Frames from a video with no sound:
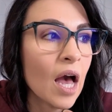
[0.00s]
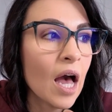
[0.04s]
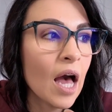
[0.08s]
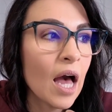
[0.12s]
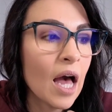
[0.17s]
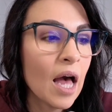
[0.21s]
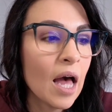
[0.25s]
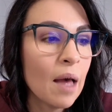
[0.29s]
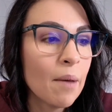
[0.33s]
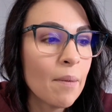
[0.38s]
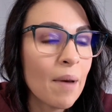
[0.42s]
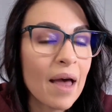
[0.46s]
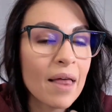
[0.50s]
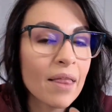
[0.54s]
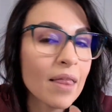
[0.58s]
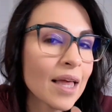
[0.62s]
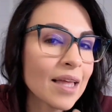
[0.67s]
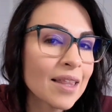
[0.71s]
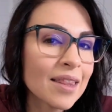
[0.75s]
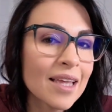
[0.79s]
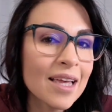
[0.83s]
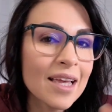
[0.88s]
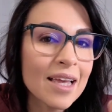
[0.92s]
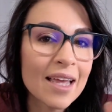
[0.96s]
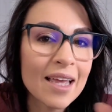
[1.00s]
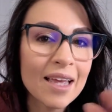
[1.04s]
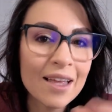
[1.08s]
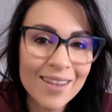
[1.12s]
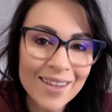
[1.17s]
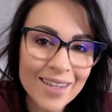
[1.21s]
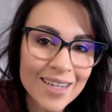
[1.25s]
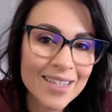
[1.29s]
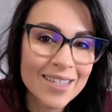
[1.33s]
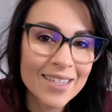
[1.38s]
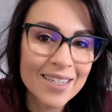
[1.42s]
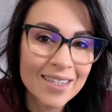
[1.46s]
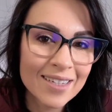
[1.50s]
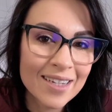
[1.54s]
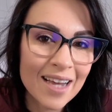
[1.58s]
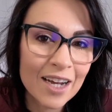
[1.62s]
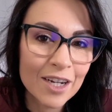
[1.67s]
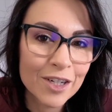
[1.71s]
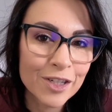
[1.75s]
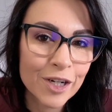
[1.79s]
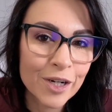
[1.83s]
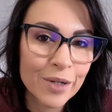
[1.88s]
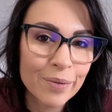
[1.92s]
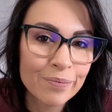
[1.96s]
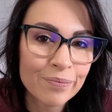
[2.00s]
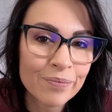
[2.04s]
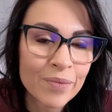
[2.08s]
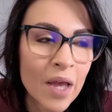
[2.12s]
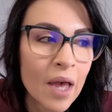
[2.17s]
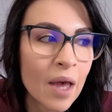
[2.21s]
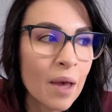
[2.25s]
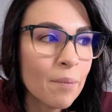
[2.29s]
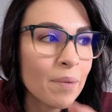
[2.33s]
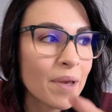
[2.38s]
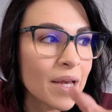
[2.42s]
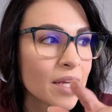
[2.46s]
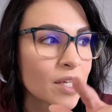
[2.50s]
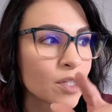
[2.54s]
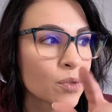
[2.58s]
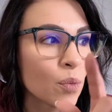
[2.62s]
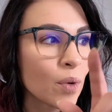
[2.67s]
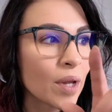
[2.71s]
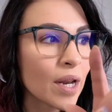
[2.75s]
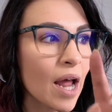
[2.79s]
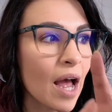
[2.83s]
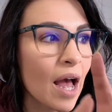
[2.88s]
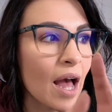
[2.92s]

I like the illness detector because when